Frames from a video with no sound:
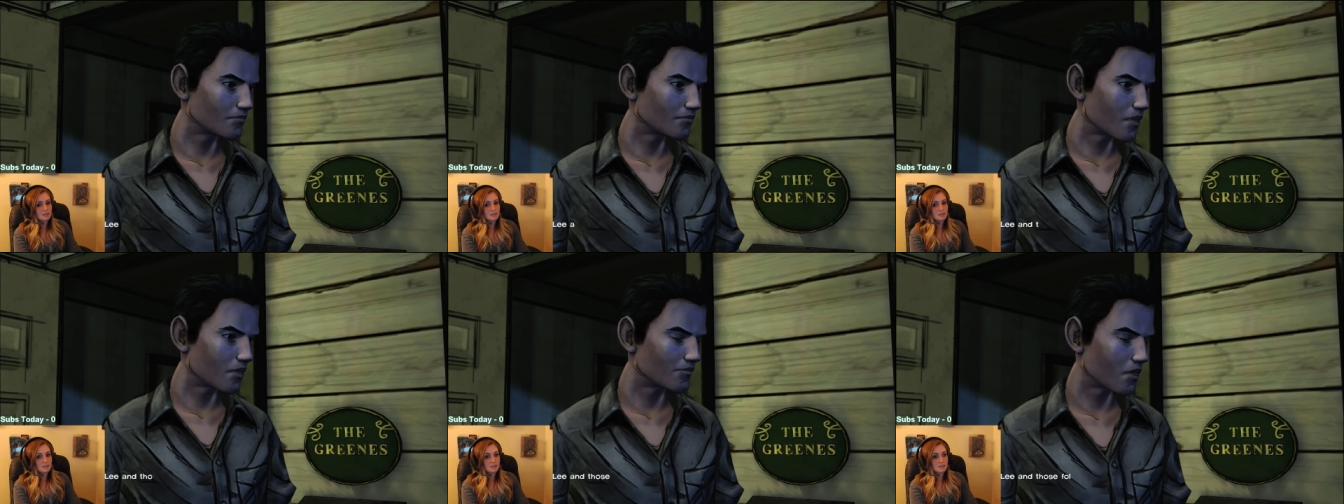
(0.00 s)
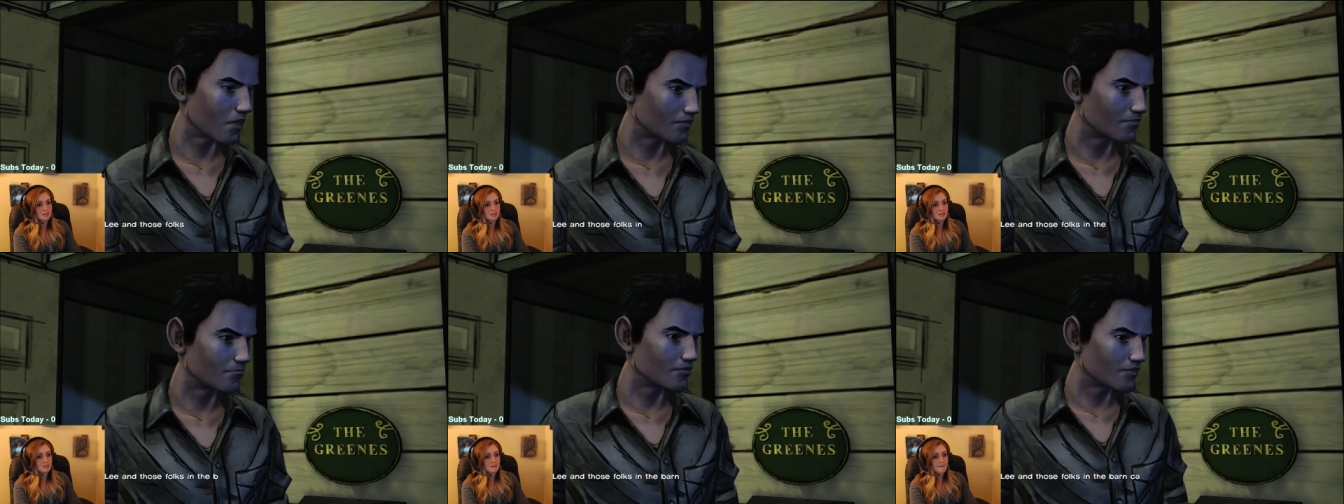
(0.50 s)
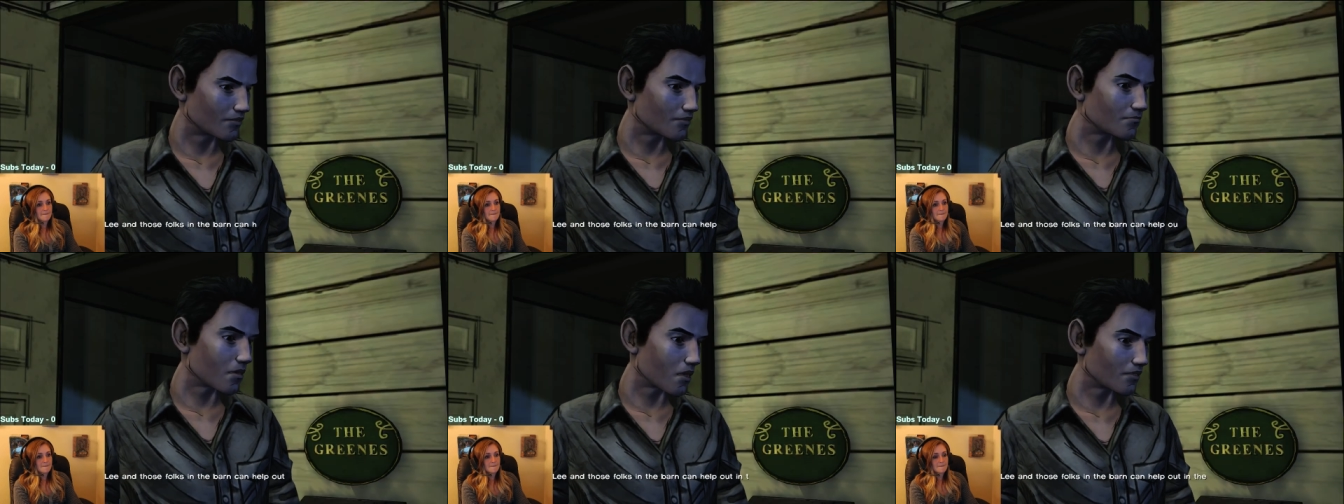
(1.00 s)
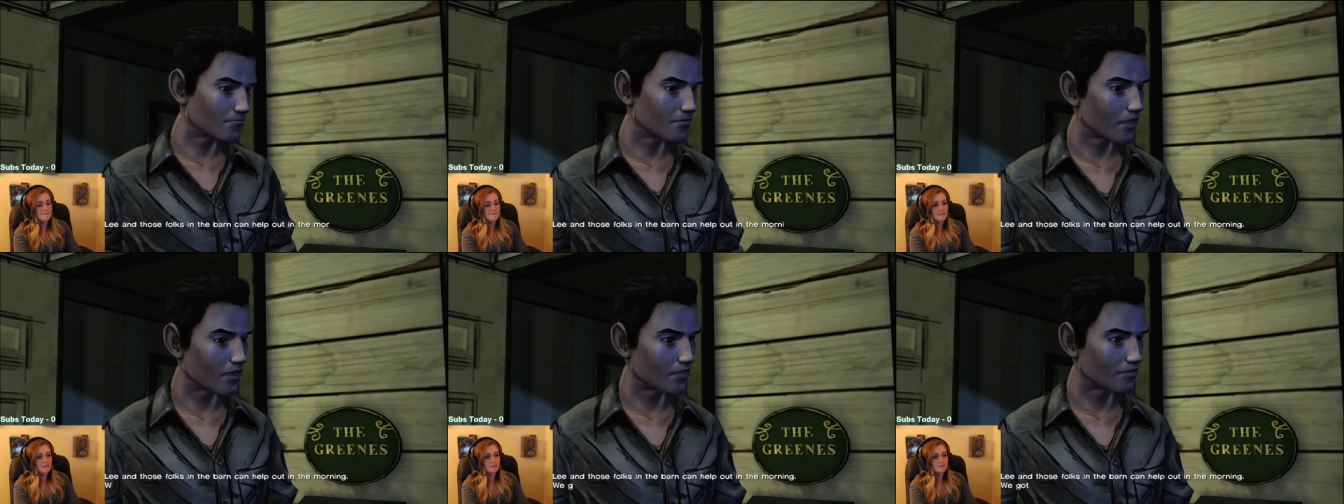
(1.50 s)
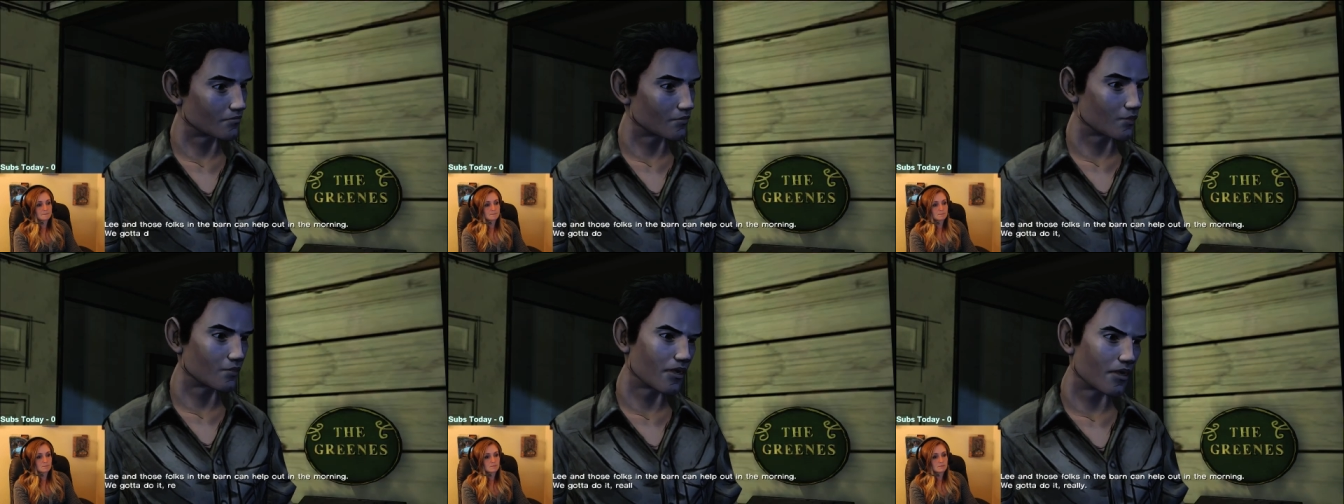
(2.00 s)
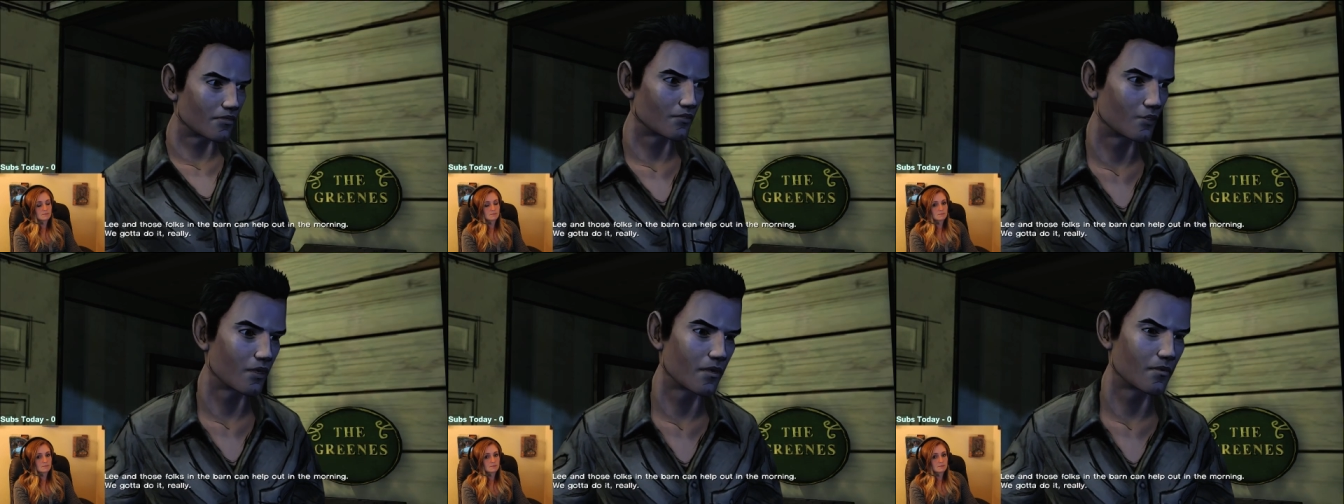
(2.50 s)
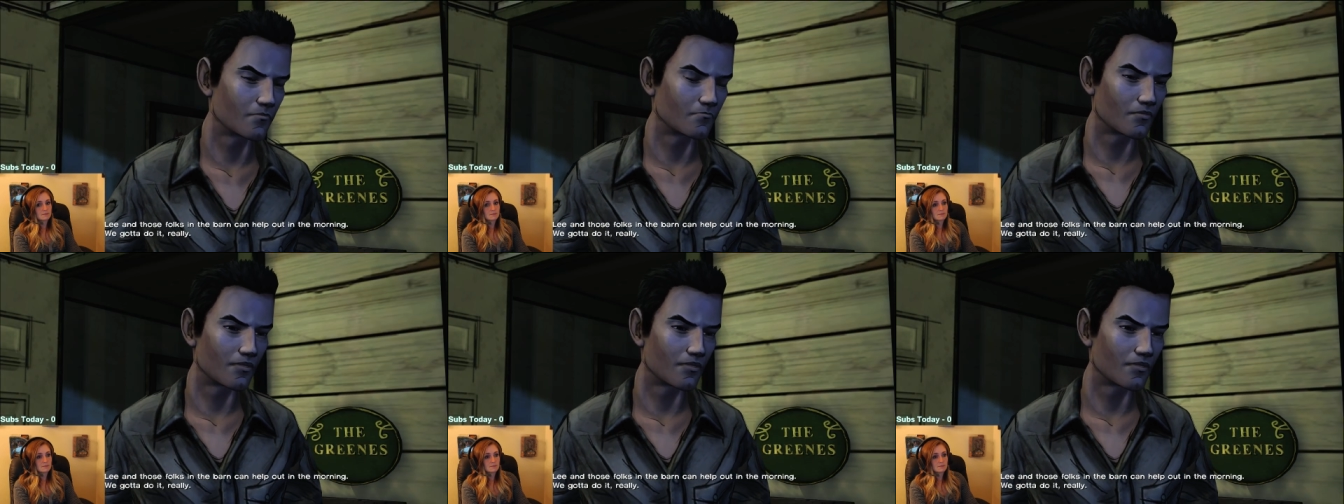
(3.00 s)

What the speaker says: Lee and those folks in the barn can help out in the morning. We gotta do it.